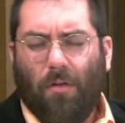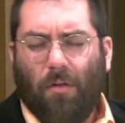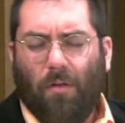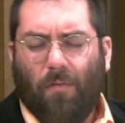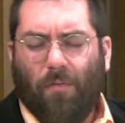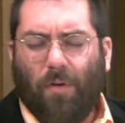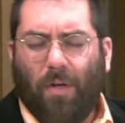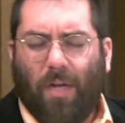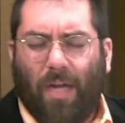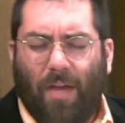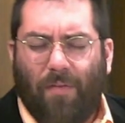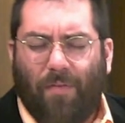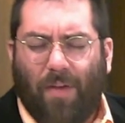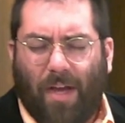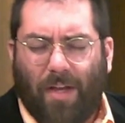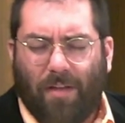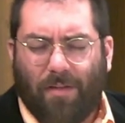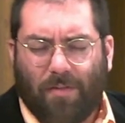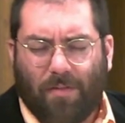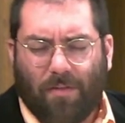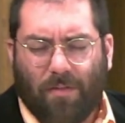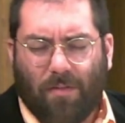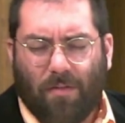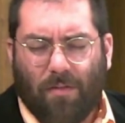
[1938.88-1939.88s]
Forgive
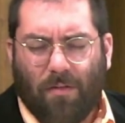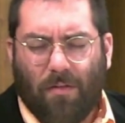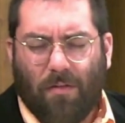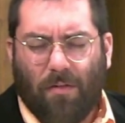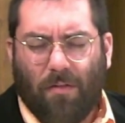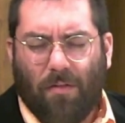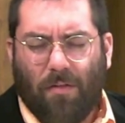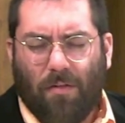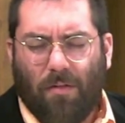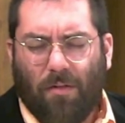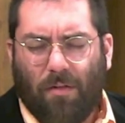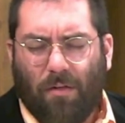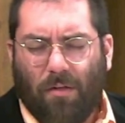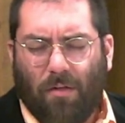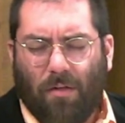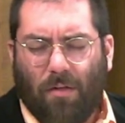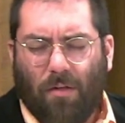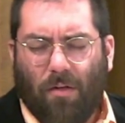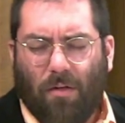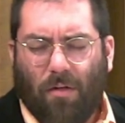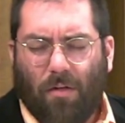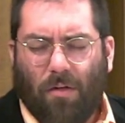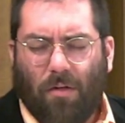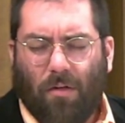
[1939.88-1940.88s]
us
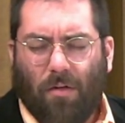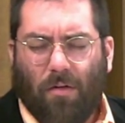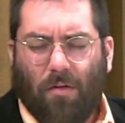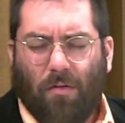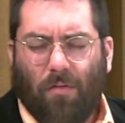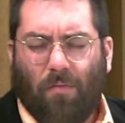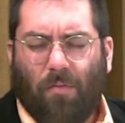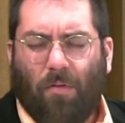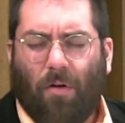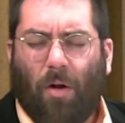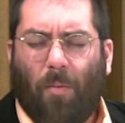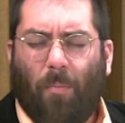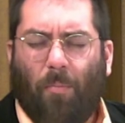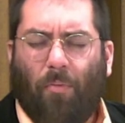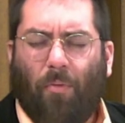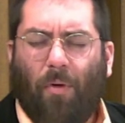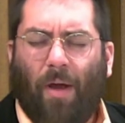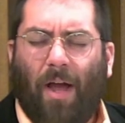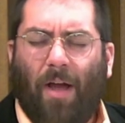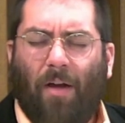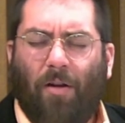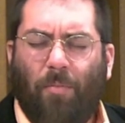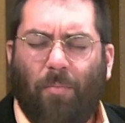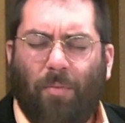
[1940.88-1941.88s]
for our
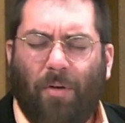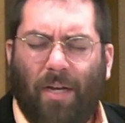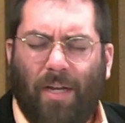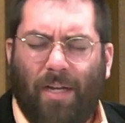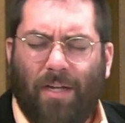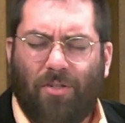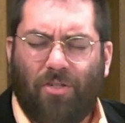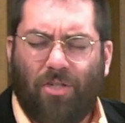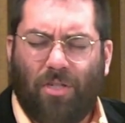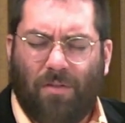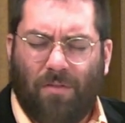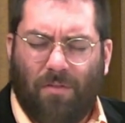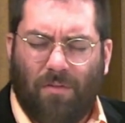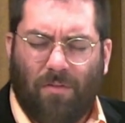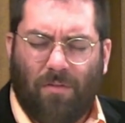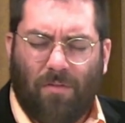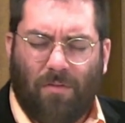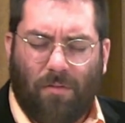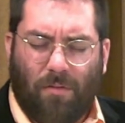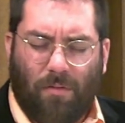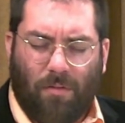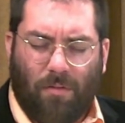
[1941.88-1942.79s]
proud predictions.